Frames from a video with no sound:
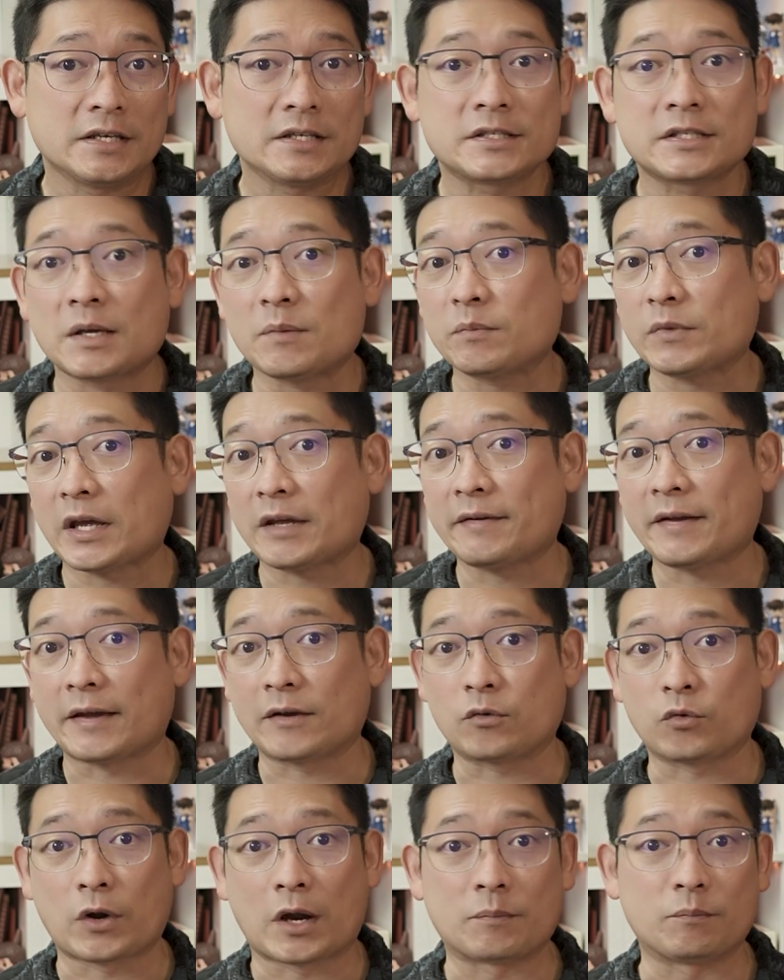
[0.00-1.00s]
Sometimes I
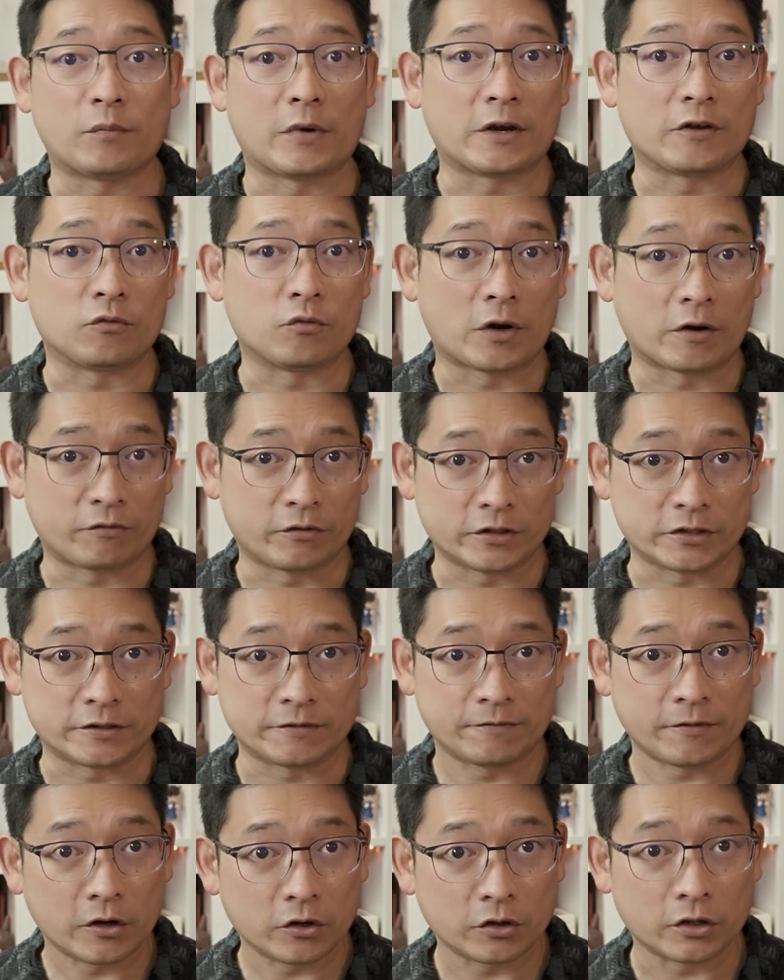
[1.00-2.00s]
crop my
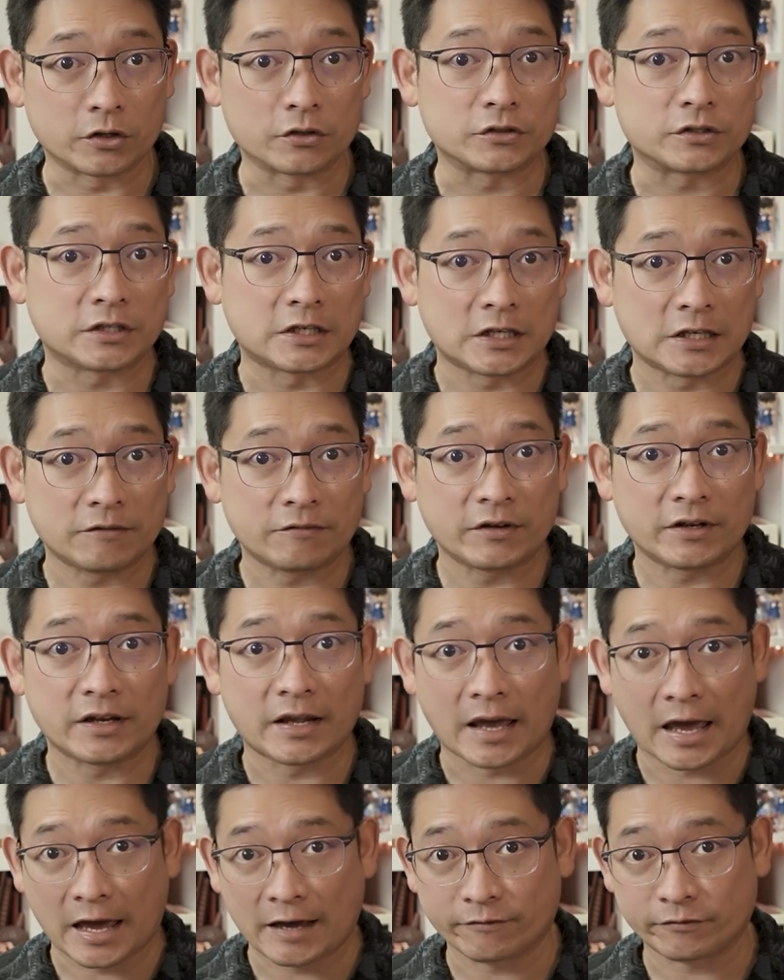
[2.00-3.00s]
reference photos even
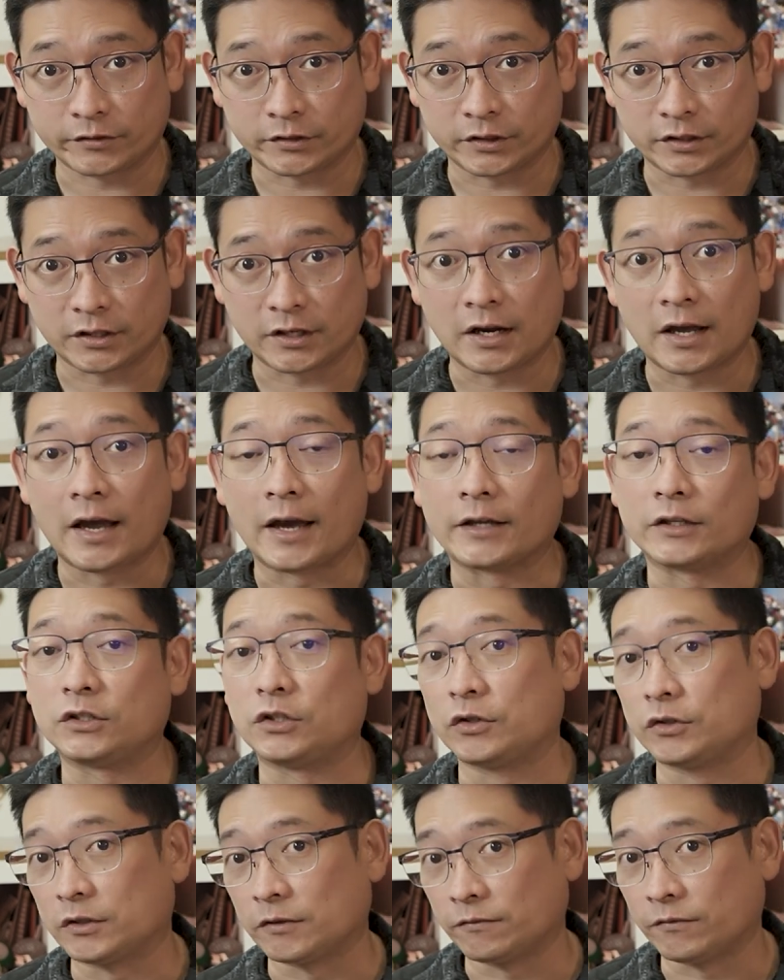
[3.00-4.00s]
after I
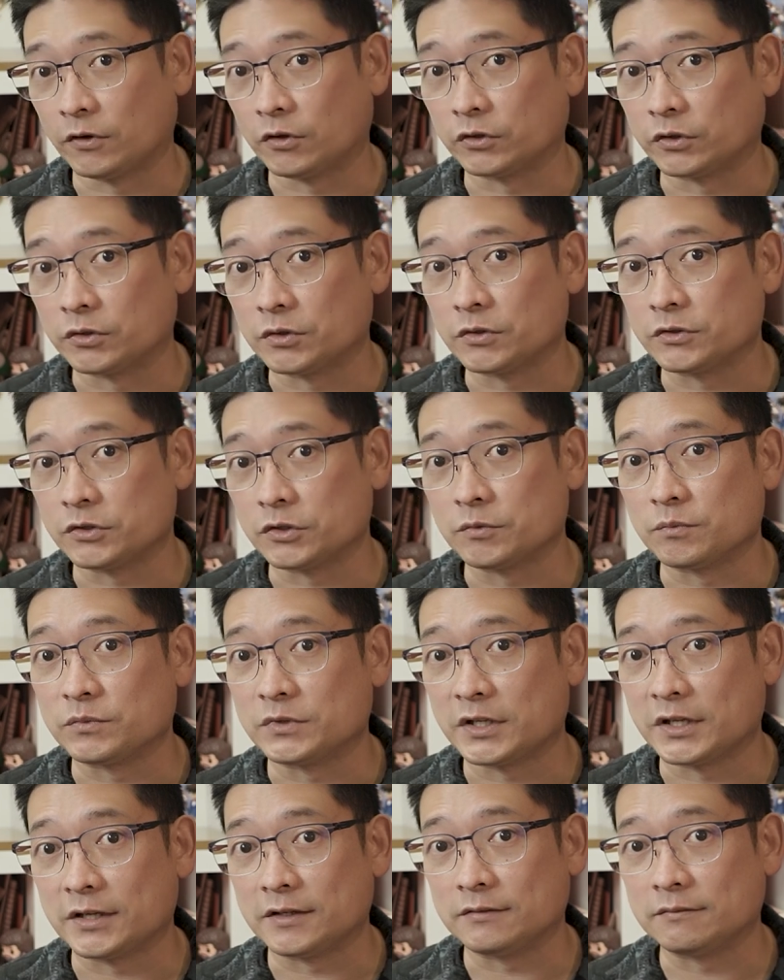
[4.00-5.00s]
took the photo
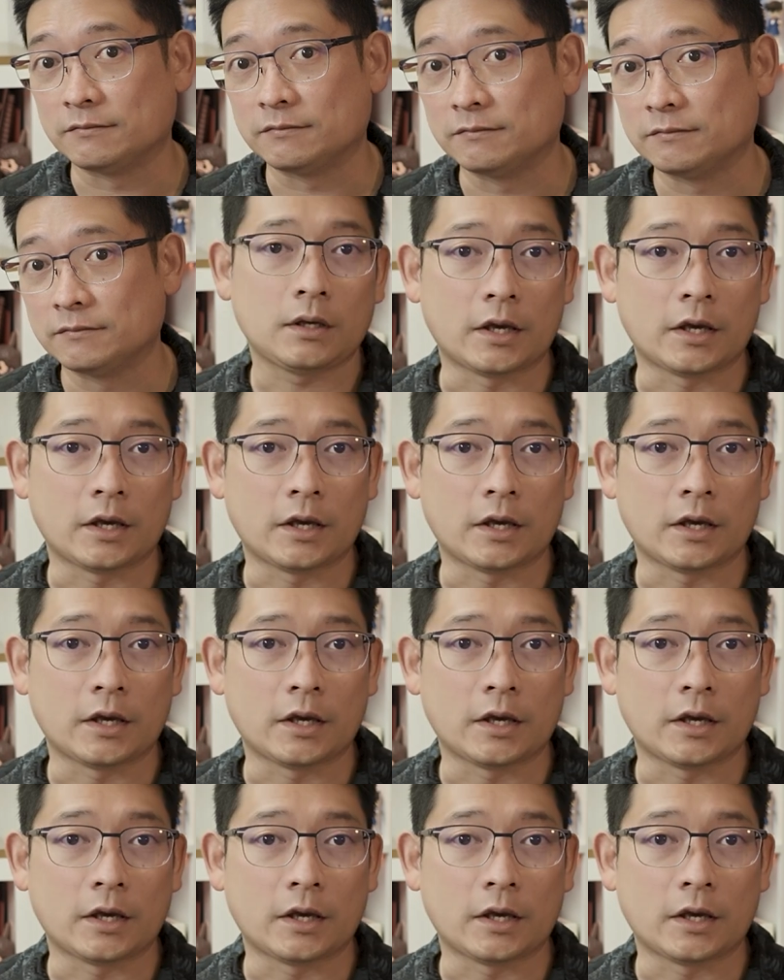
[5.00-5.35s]
zoomed in.